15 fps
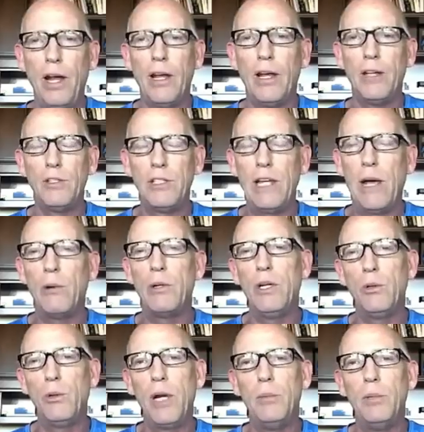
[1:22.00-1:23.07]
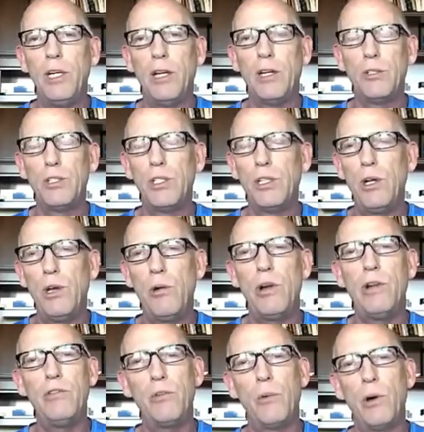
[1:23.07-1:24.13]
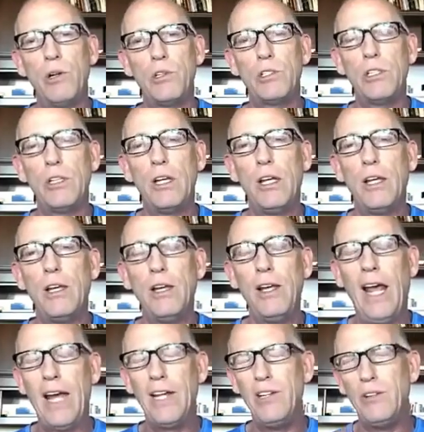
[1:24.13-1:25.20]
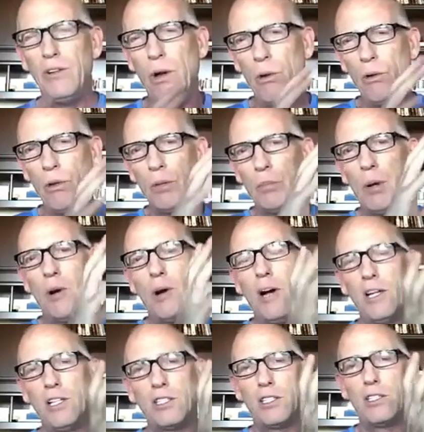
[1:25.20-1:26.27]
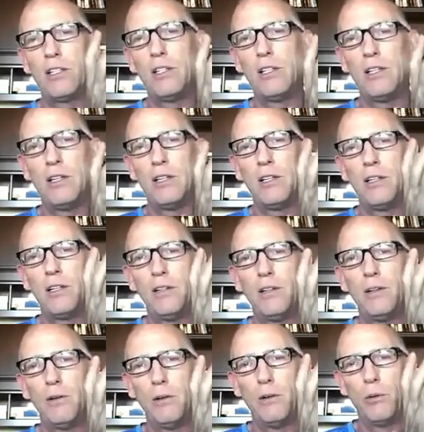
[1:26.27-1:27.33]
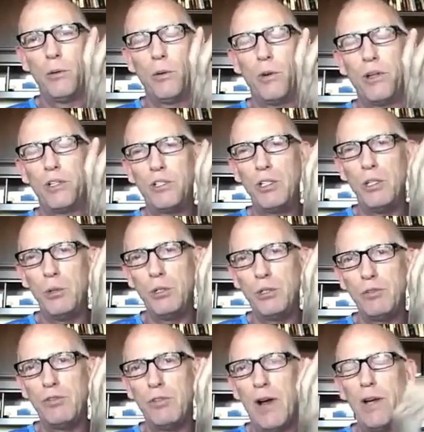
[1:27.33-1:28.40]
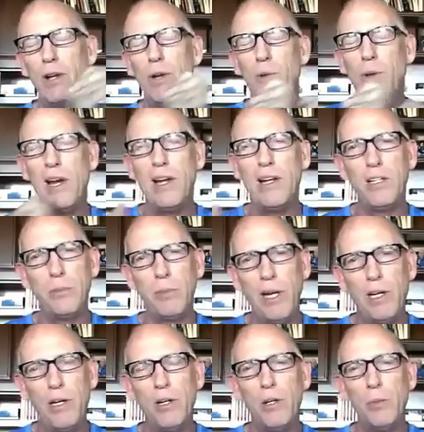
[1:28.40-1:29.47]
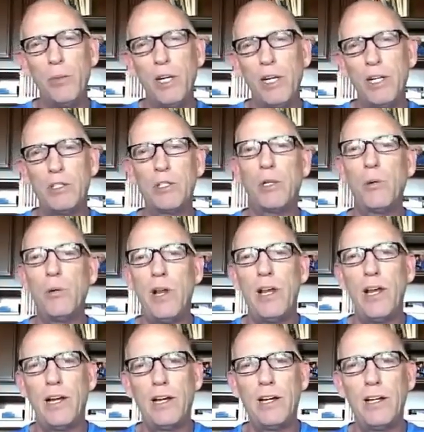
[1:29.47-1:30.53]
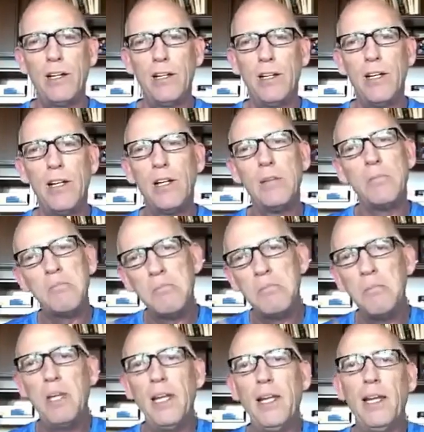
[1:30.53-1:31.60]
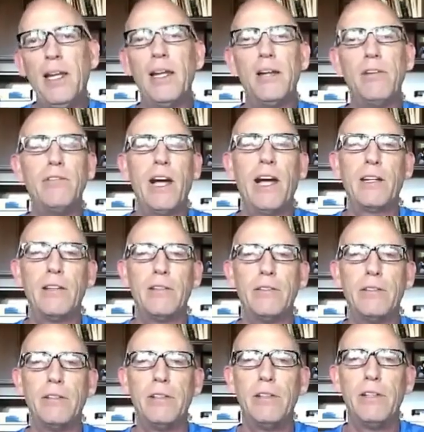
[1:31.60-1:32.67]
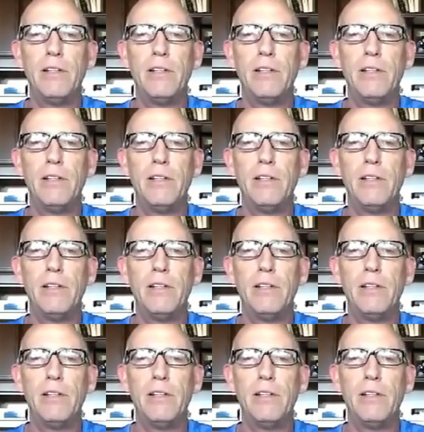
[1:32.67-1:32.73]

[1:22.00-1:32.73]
a Saudi Arabia security force, and you know the boss wants you to find a way to make your biggest critic ineffective.